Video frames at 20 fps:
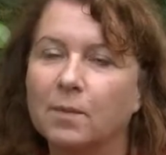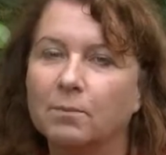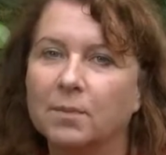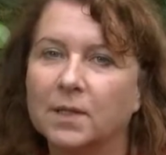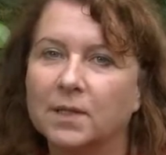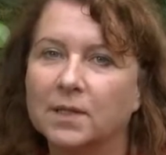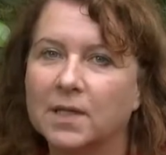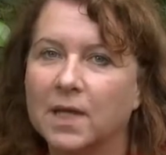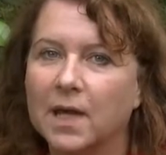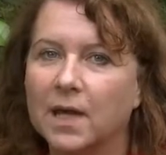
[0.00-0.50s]

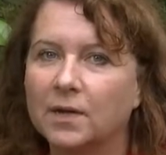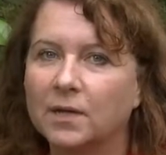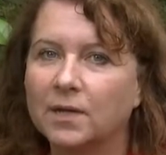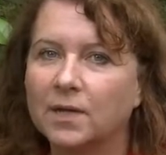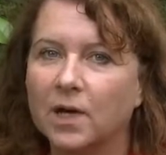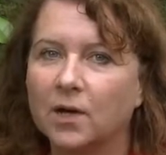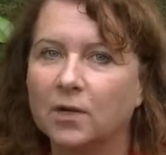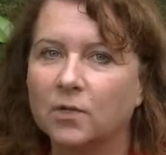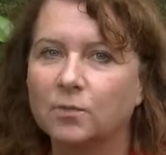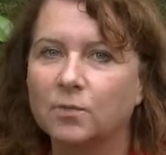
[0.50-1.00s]
but carried
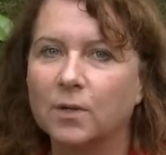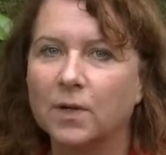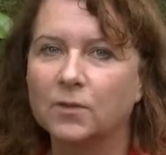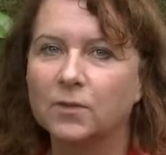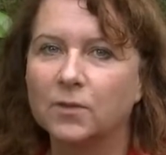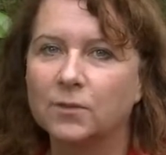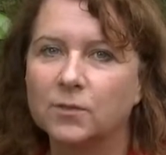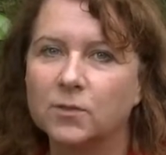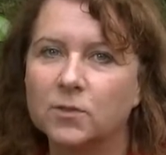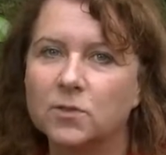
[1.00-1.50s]
out by
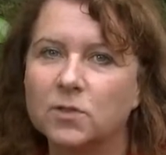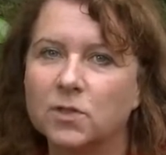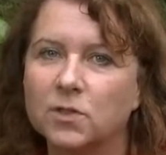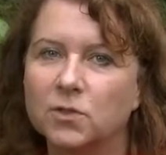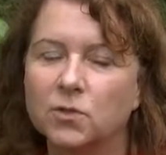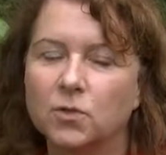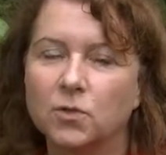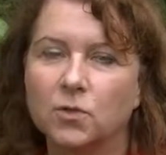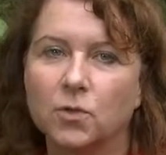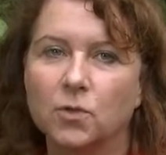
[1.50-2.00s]
rivers
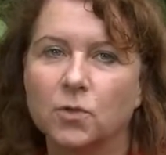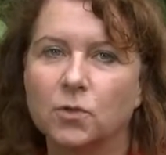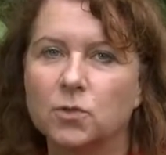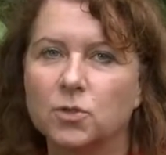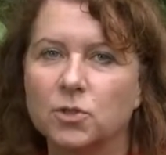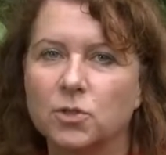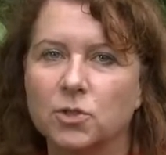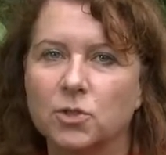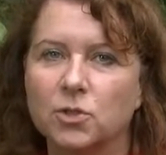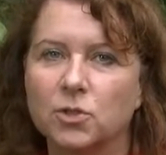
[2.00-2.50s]
into the
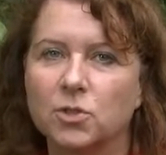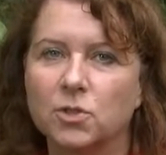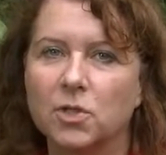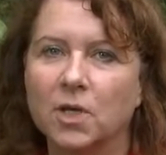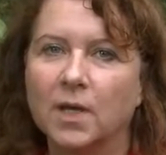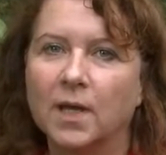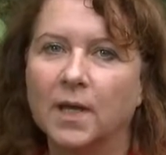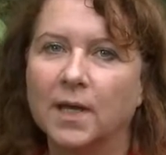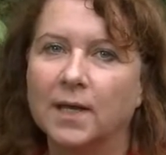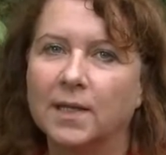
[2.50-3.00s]
oceans
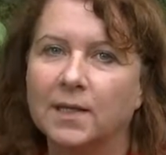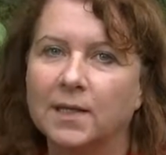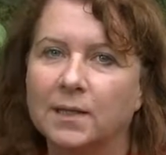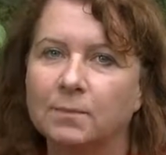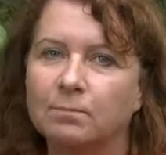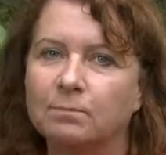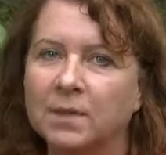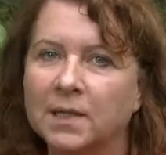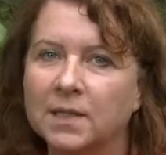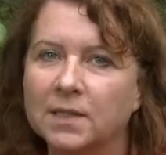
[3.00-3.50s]
and
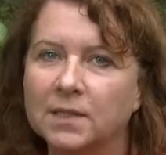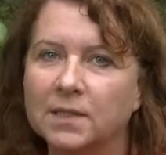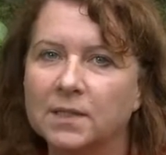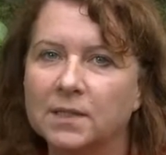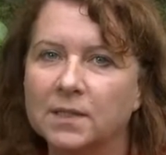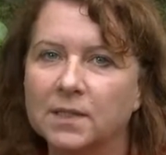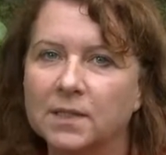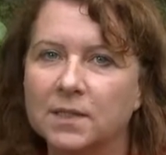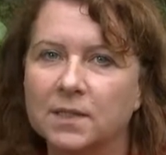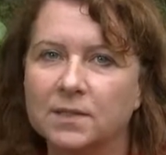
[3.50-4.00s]

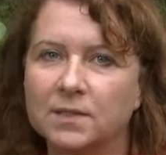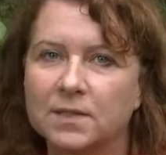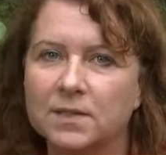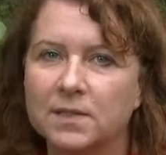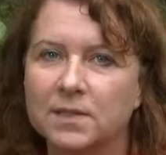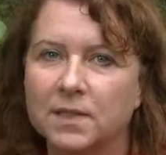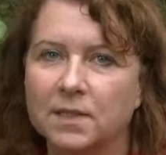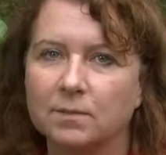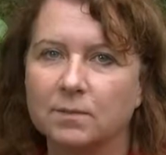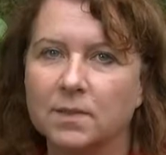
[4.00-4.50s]
embedded in the
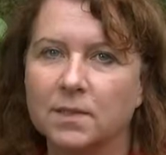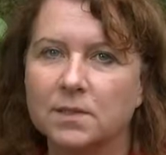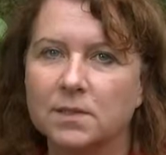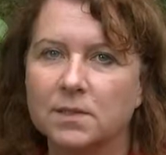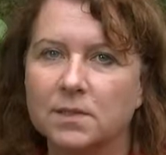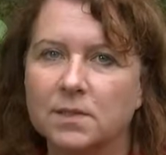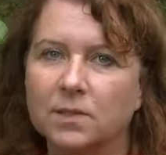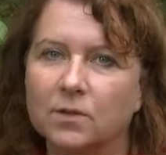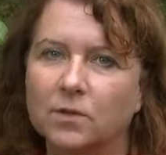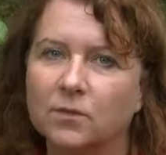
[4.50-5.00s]

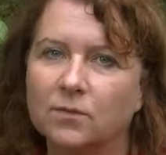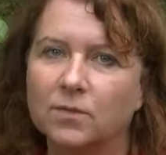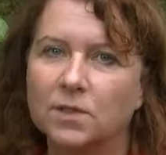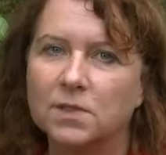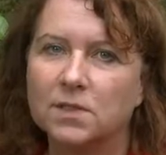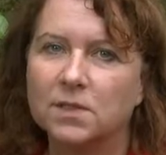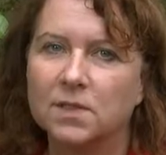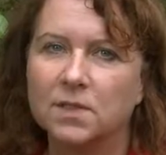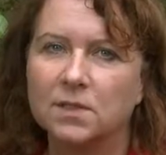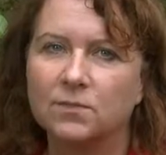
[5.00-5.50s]
sediments of the
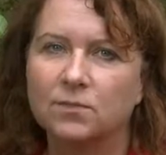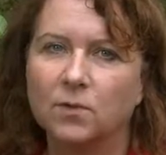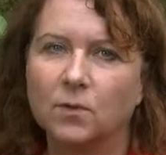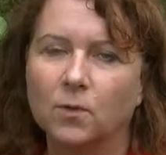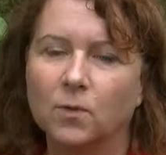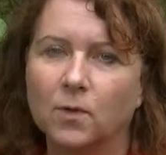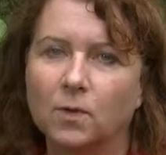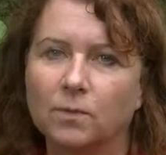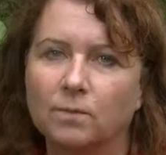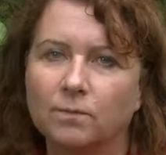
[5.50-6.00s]

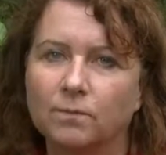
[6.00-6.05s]
seafloor.